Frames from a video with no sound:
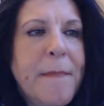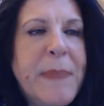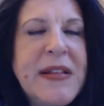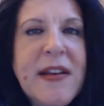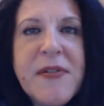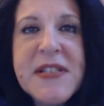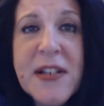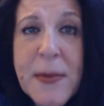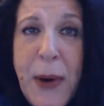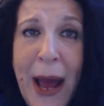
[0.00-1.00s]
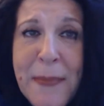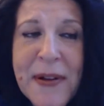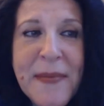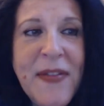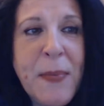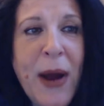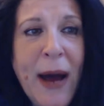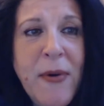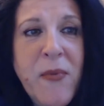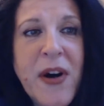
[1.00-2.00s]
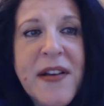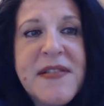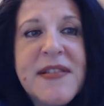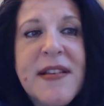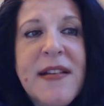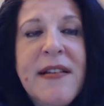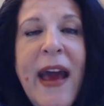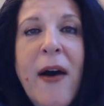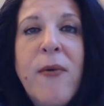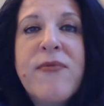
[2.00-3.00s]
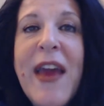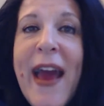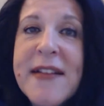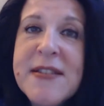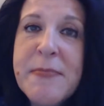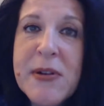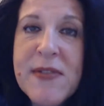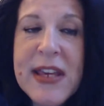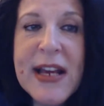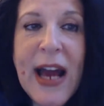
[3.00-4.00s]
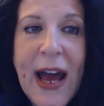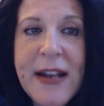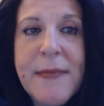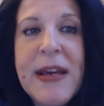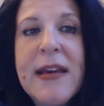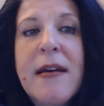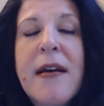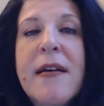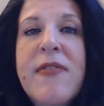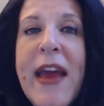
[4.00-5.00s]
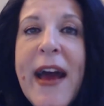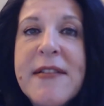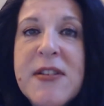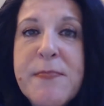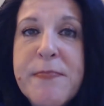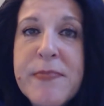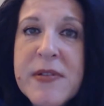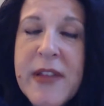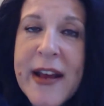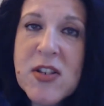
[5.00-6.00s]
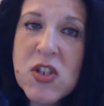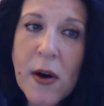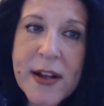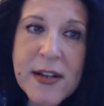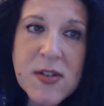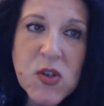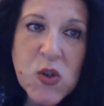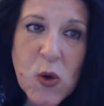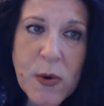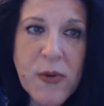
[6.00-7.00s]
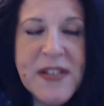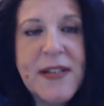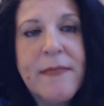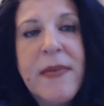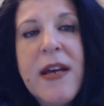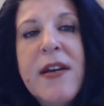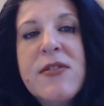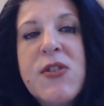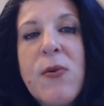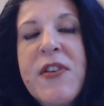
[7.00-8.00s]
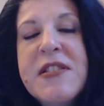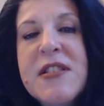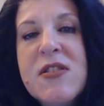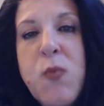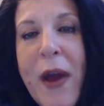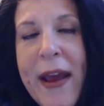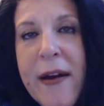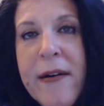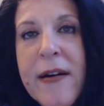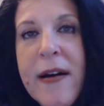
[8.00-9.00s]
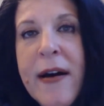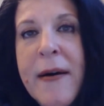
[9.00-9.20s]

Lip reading: But there was still a problem. And the problem was now they had to build the economy. They had to start consumerism. So this is where